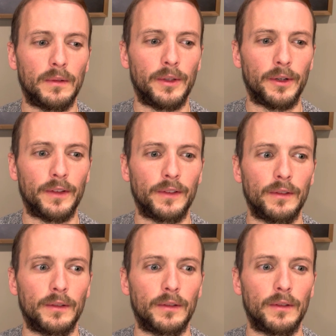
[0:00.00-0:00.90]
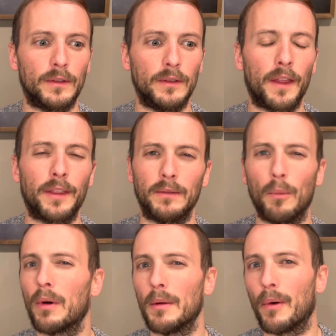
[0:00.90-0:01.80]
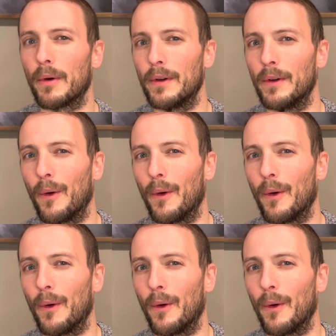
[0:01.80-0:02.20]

there is nothing more important